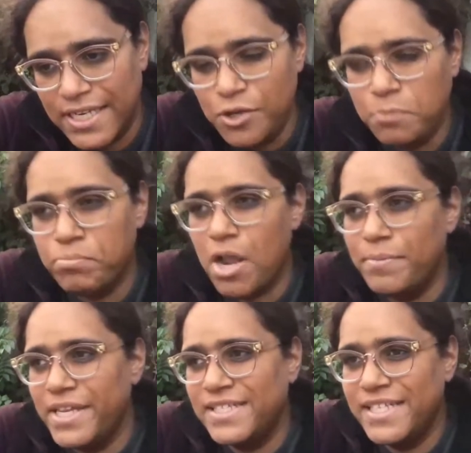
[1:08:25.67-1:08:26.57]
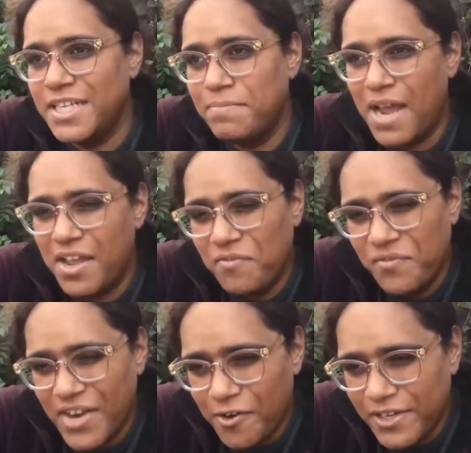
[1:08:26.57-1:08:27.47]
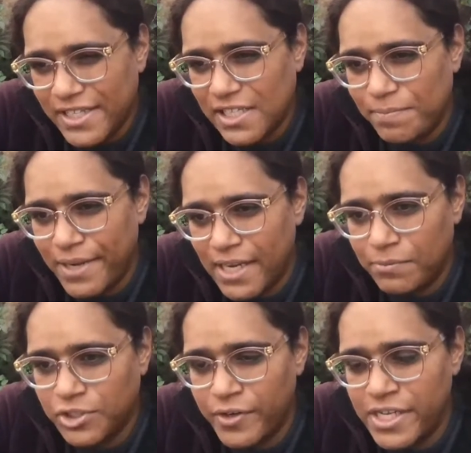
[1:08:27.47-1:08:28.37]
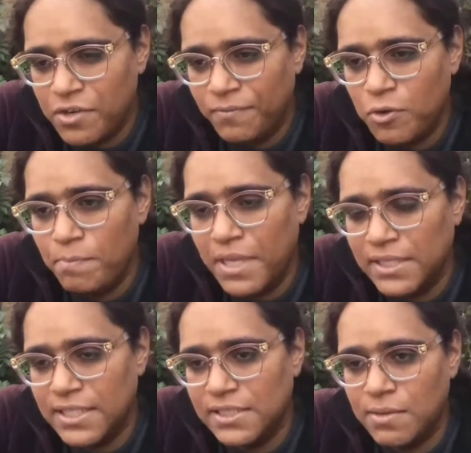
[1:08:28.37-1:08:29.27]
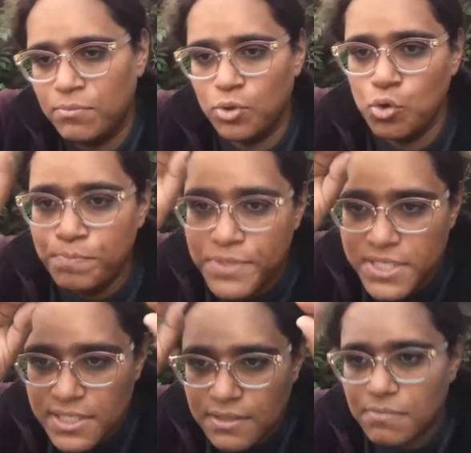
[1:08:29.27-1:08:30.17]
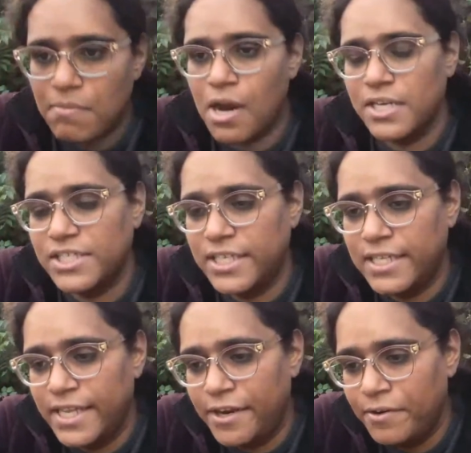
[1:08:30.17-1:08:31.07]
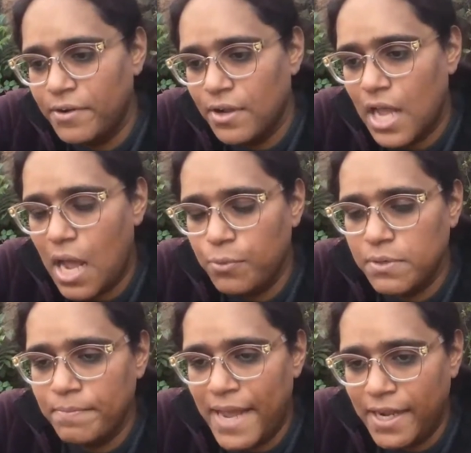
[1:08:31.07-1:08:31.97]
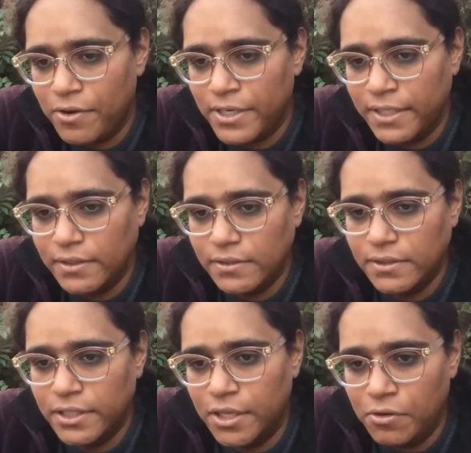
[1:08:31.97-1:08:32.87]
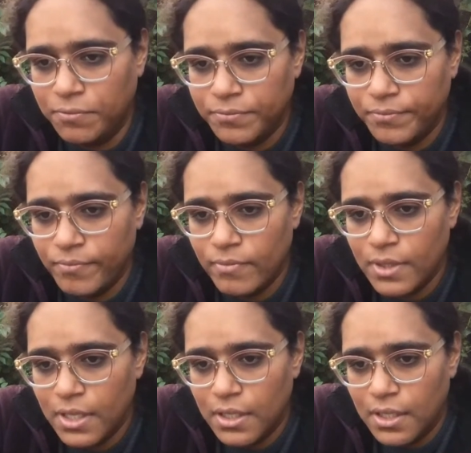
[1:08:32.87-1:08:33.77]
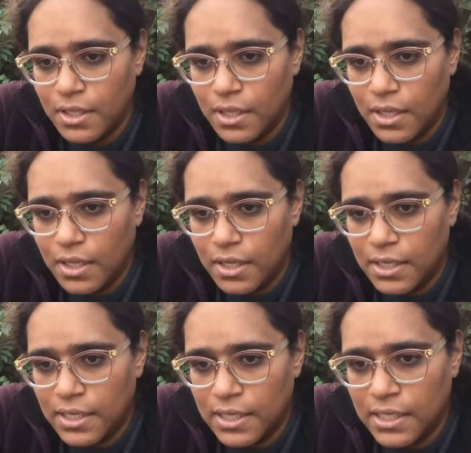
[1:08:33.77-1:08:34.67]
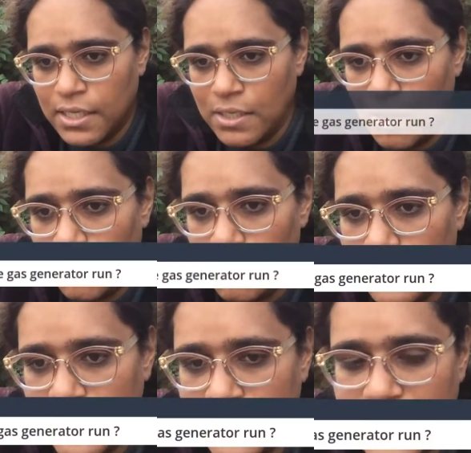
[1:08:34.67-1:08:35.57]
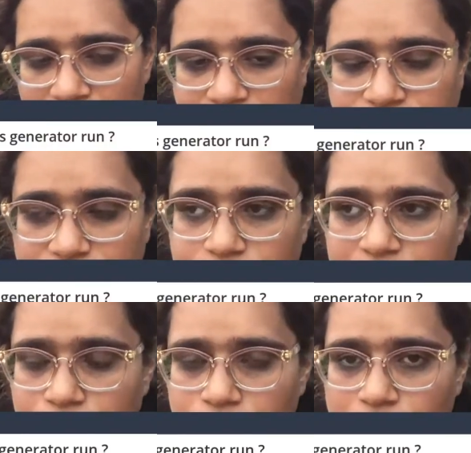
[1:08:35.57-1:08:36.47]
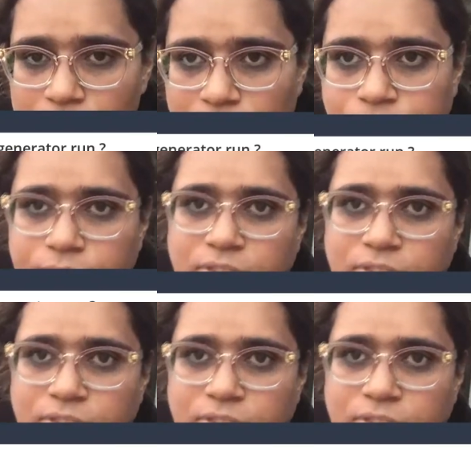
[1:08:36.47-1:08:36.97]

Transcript: You could probably exceed it by a very little bit. I'm sure EcoFlow built in some oops margin in there. I wouldn't bank on it, you know. Uh, how long can the gas generator run?